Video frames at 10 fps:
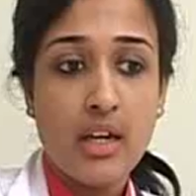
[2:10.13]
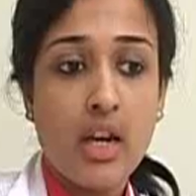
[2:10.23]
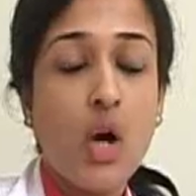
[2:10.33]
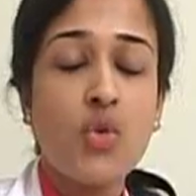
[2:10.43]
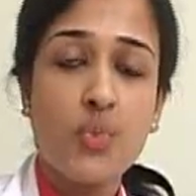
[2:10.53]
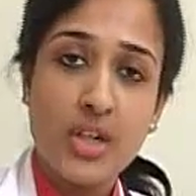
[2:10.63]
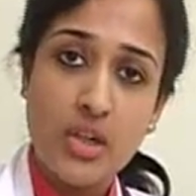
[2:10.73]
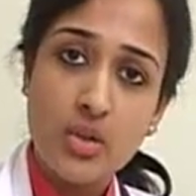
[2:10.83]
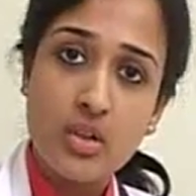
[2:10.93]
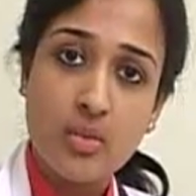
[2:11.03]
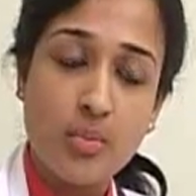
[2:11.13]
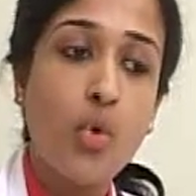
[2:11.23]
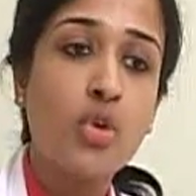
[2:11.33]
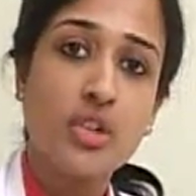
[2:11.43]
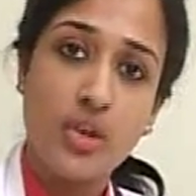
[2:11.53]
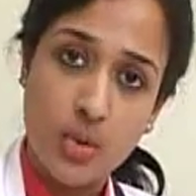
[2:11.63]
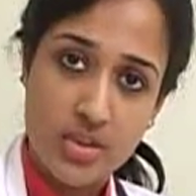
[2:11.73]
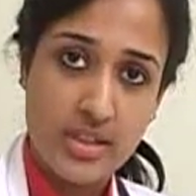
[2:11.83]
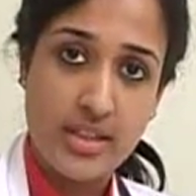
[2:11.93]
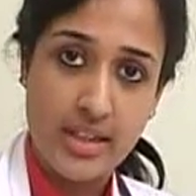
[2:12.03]
Now, if we look more
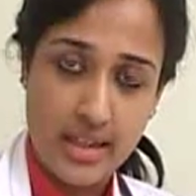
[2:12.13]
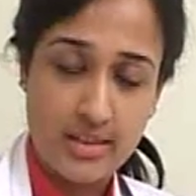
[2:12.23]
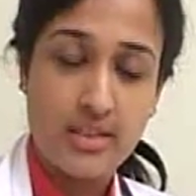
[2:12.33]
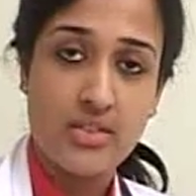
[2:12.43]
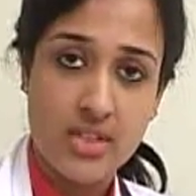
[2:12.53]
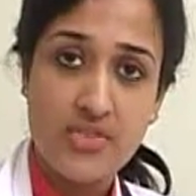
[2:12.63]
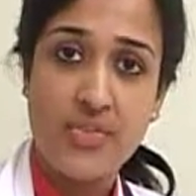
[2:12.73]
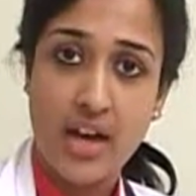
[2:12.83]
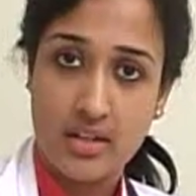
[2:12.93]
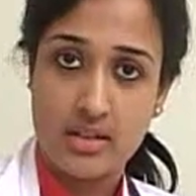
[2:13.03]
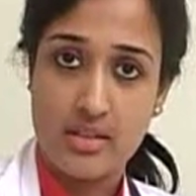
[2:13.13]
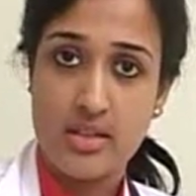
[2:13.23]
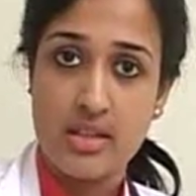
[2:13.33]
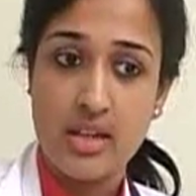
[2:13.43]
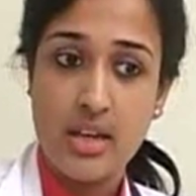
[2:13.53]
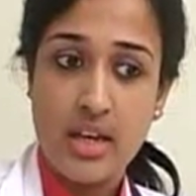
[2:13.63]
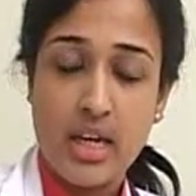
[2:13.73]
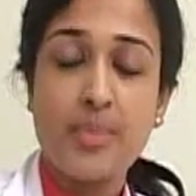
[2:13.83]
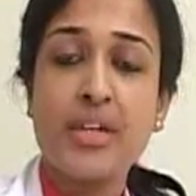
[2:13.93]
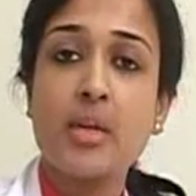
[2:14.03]
closely at these risk factors,
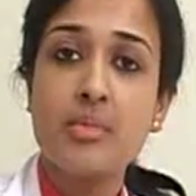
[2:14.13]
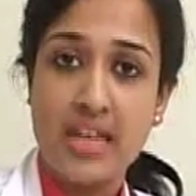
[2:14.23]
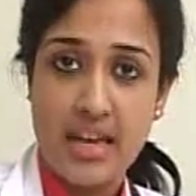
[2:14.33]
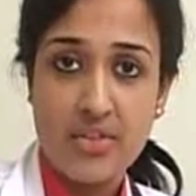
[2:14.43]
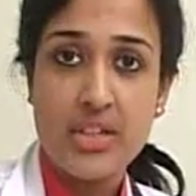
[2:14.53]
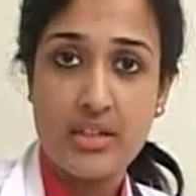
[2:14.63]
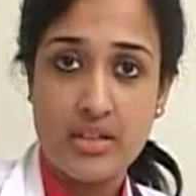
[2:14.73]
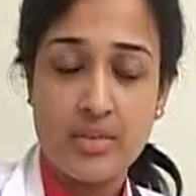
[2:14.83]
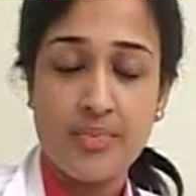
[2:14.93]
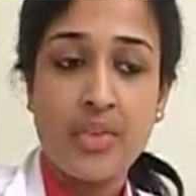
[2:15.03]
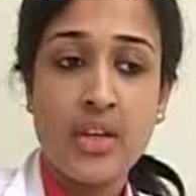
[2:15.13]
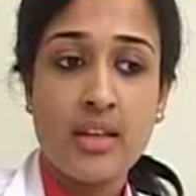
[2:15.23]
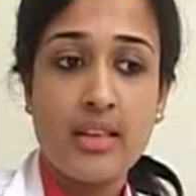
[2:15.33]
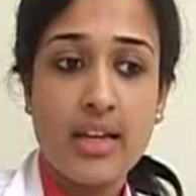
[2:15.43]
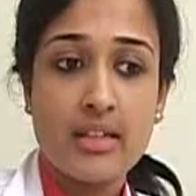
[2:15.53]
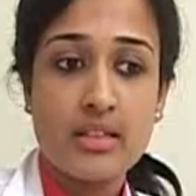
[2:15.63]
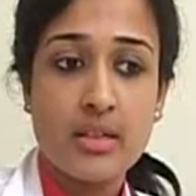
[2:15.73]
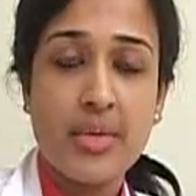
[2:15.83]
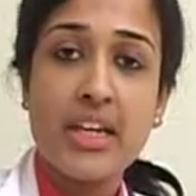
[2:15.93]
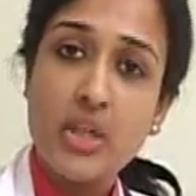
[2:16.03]
it becomes evident that
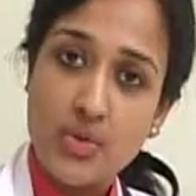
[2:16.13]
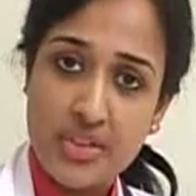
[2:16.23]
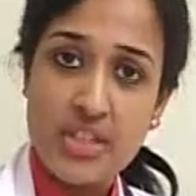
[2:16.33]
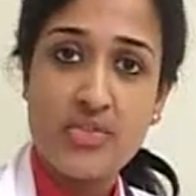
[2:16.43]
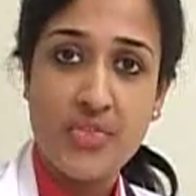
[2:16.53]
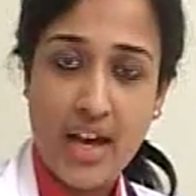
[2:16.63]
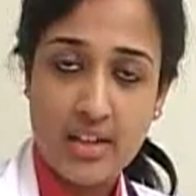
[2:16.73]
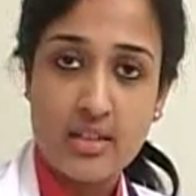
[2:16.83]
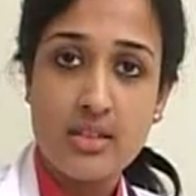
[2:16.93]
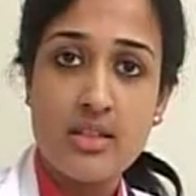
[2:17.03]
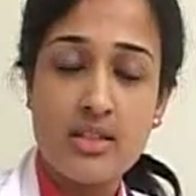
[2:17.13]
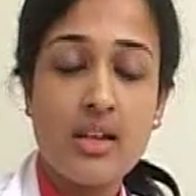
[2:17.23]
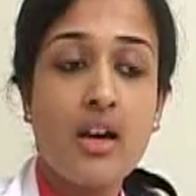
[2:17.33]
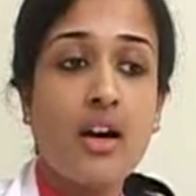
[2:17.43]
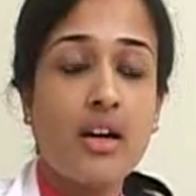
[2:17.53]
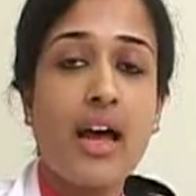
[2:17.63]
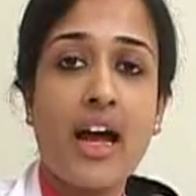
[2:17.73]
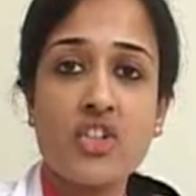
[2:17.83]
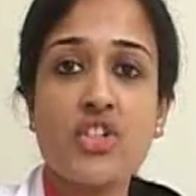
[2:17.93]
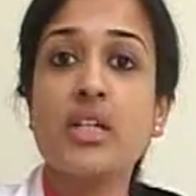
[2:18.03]
many of these factors are
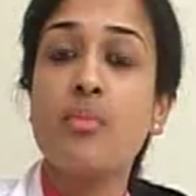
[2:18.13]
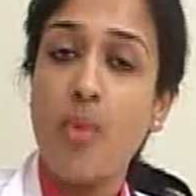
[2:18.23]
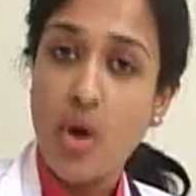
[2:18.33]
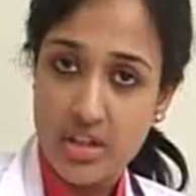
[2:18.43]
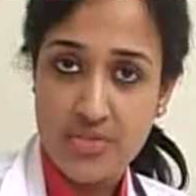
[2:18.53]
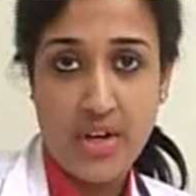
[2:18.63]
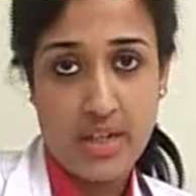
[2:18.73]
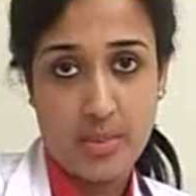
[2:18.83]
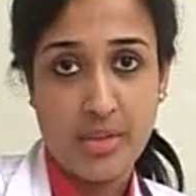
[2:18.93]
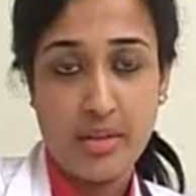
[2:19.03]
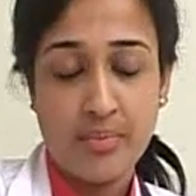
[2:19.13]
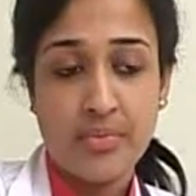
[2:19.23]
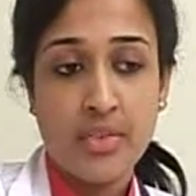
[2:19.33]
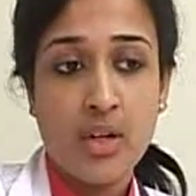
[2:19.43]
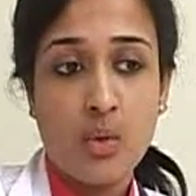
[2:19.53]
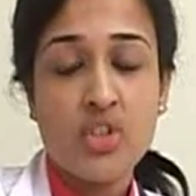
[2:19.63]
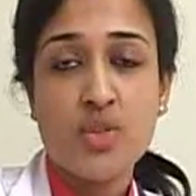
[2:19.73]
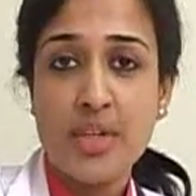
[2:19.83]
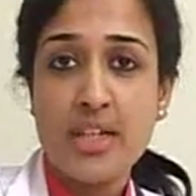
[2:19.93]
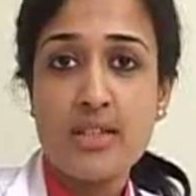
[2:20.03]
actually modifiable, which
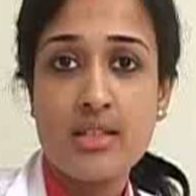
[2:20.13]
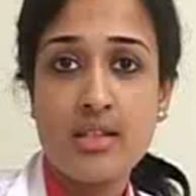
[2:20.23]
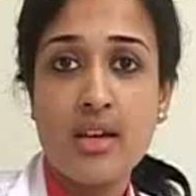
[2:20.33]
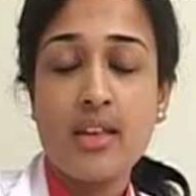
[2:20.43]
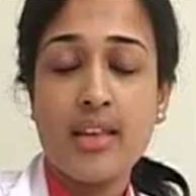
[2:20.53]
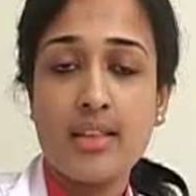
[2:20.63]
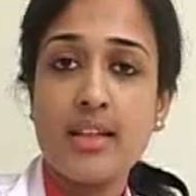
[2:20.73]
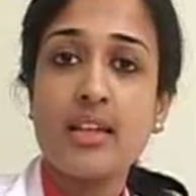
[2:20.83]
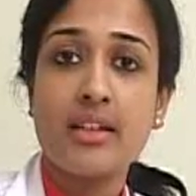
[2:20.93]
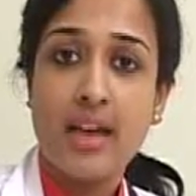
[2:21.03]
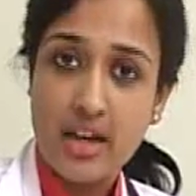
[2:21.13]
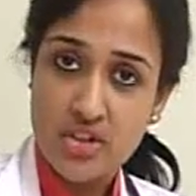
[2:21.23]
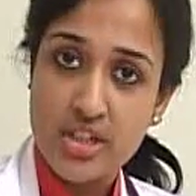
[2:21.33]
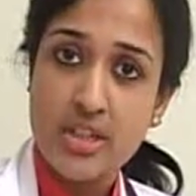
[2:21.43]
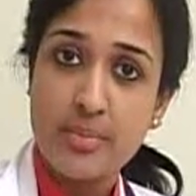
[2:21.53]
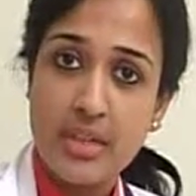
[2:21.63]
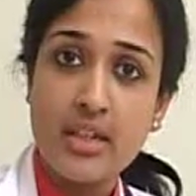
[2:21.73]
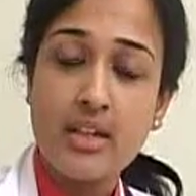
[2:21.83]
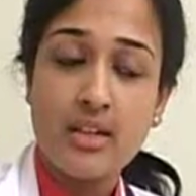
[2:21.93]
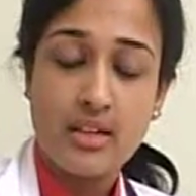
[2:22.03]
means that they can actually
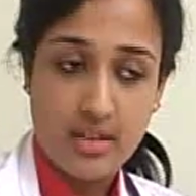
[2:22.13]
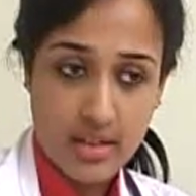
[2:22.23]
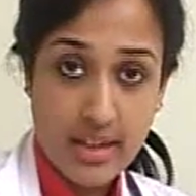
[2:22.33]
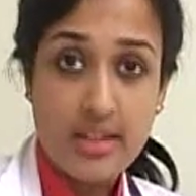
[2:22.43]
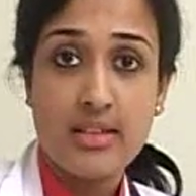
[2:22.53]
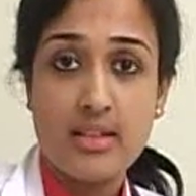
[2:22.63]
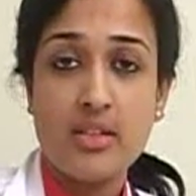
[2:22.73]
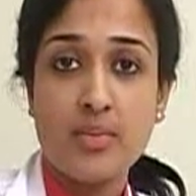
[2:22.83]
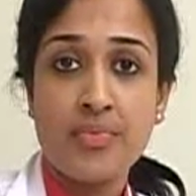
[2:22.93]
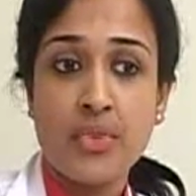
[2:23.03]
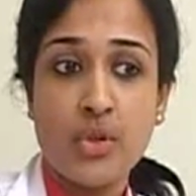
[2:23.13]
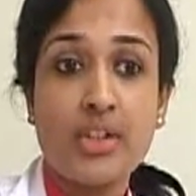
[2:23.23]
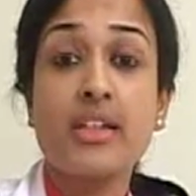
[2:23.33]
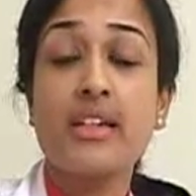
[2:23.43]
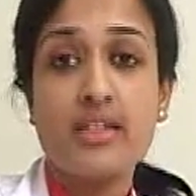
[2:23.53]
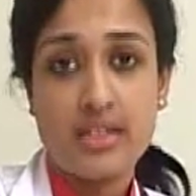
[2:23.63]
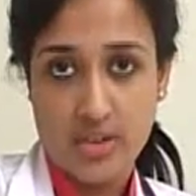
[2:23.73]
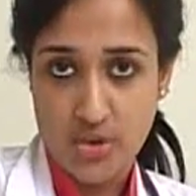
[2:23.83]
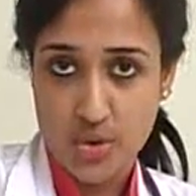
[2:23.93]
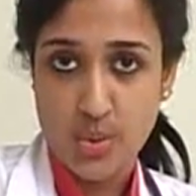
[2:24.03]
be corrected or at least
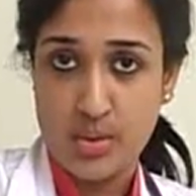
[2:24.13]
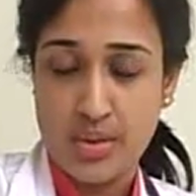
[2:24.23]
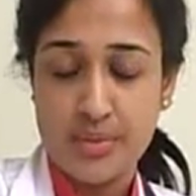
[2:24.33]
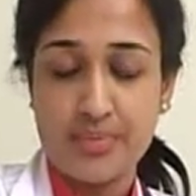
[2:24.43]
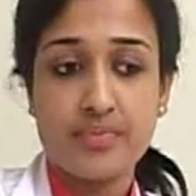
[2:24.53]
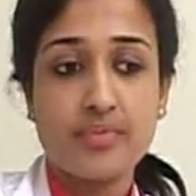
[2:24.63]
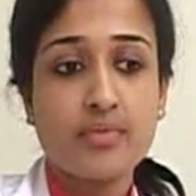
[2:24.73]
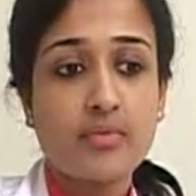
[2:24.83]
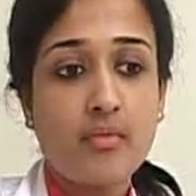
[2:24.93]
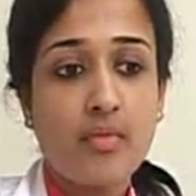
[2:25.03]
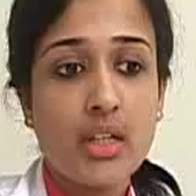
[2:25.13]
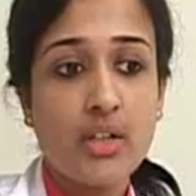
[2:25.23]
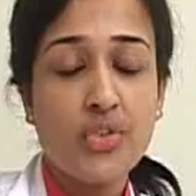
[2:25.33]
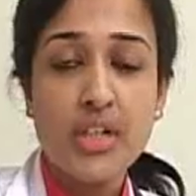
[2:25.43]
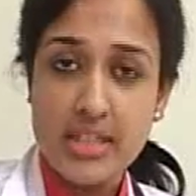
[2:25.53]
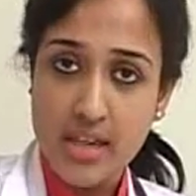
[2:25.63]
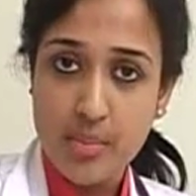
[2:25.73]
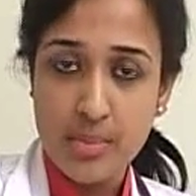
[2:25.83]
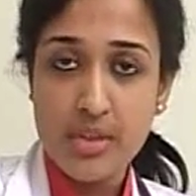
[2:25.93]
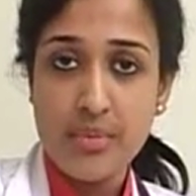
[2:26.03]
controlled. For
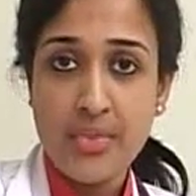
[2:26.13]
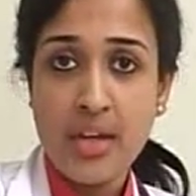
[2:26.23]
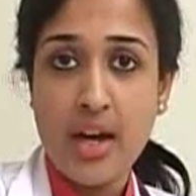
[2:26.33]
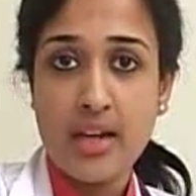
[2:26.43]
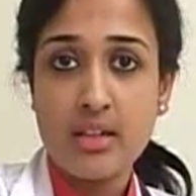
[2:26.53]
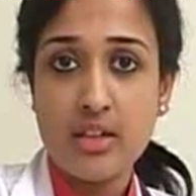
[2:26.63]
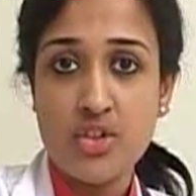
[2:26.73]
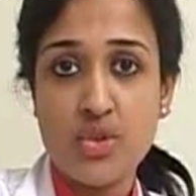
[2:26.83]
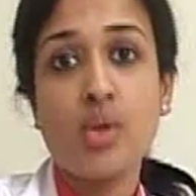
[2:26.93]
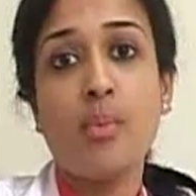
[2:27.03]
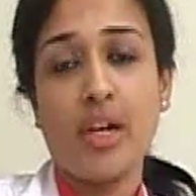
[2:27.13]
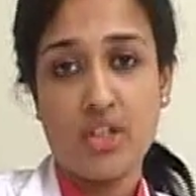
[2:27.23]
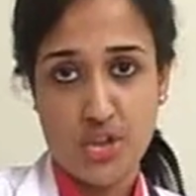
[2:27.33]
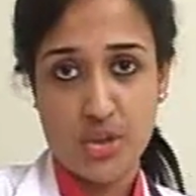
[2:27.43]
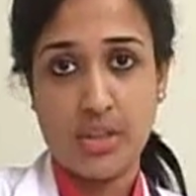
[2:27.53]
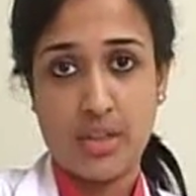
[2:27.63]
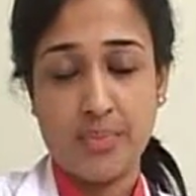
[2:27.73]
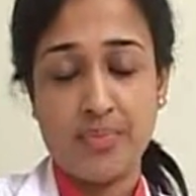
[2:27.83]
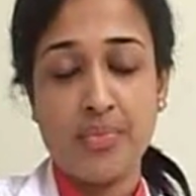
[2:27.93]
example, uncontrolled blood sugar.